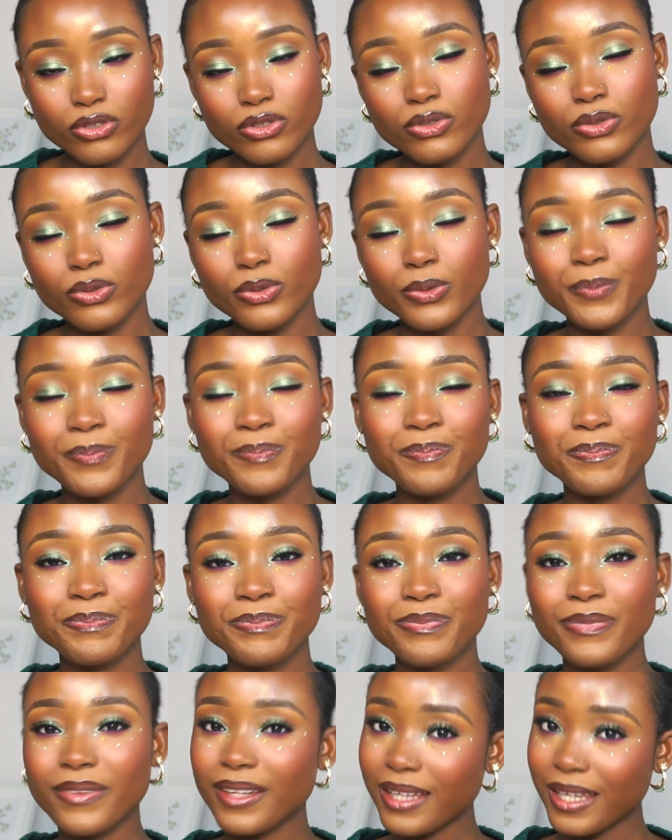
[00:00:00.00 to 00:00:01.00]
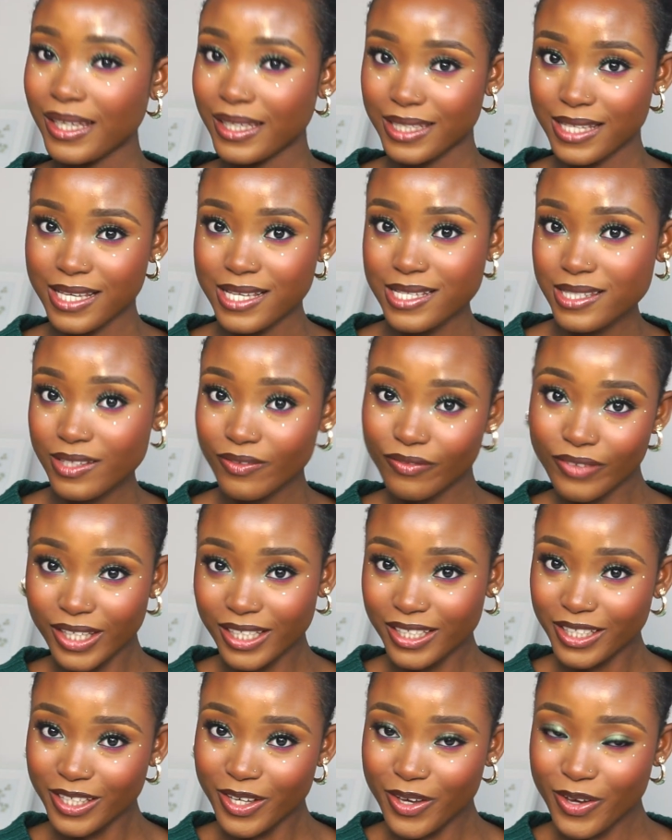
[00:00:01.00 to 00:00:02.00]
So here's the
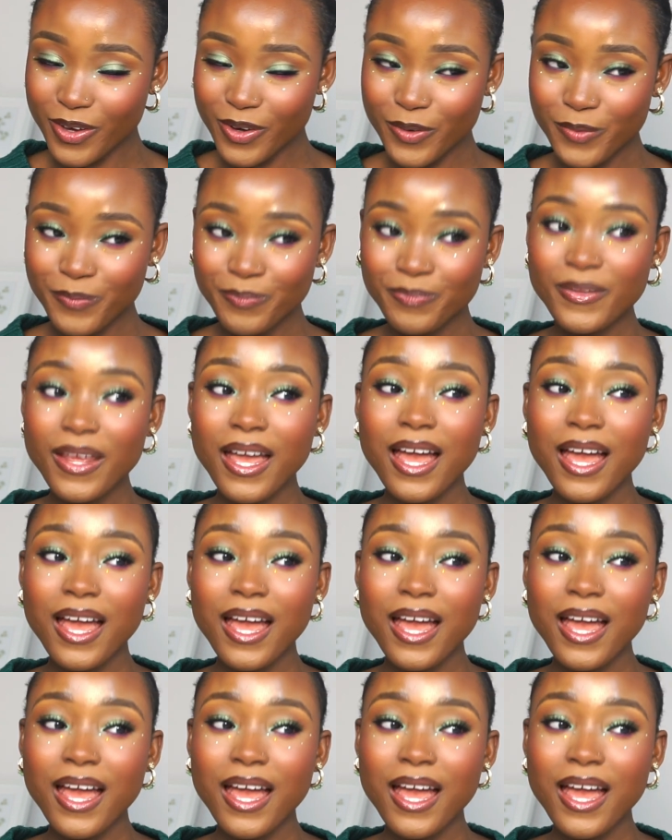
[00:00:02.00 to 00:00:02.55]
video.